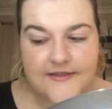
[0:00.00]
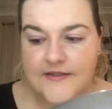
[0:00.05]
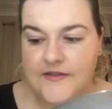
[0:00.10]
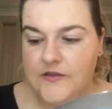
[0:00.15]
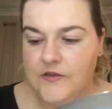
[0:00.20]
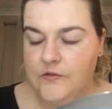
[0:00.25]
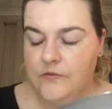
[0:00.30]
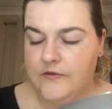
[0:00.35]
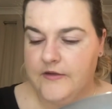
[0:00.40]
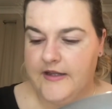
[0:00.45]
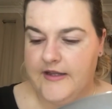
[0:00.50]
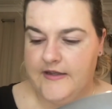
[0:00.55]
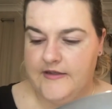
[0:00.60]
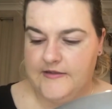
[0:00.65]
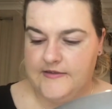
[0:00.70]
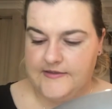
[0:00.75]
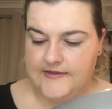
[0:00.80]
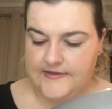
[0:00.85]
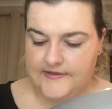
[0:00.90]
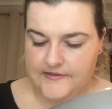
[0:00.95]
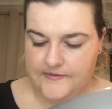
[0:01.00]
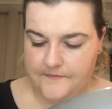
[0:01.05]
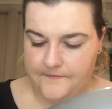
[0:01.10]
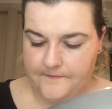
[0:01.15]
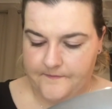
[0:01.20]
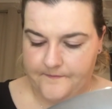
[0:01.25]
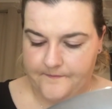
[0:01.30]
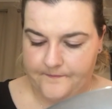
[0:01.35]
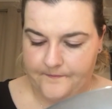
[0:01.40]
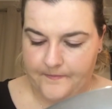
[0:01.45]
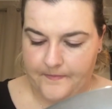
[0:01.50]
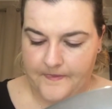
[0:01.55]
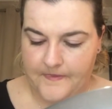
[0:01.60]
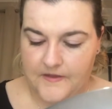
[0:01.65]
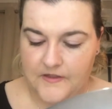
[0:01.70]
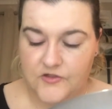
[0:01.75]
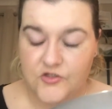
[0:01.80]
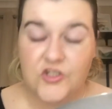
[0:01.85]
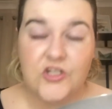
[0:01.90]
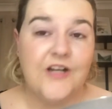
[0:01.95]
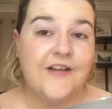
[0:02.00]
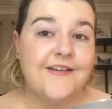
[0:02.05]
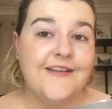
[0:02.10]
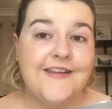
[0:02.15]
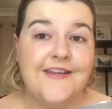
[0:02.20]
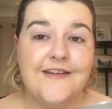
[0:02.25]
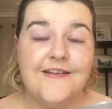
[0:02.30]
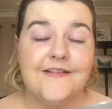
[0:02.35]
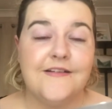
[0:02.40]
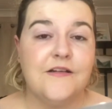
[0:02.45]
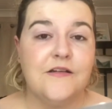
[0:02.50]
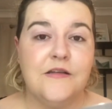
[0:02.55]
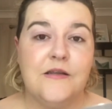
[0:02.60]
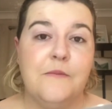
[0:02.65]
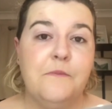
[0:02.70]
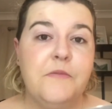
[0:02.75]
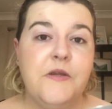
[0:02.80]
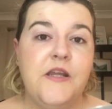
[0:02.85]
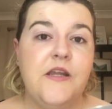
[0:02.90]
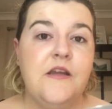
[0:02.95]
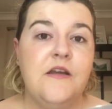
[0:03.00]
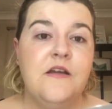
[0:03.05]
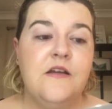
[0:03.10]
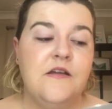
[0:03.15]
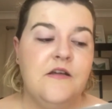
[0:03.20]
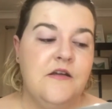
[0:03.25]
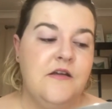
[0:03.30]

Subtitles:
look as chunky and clumpy,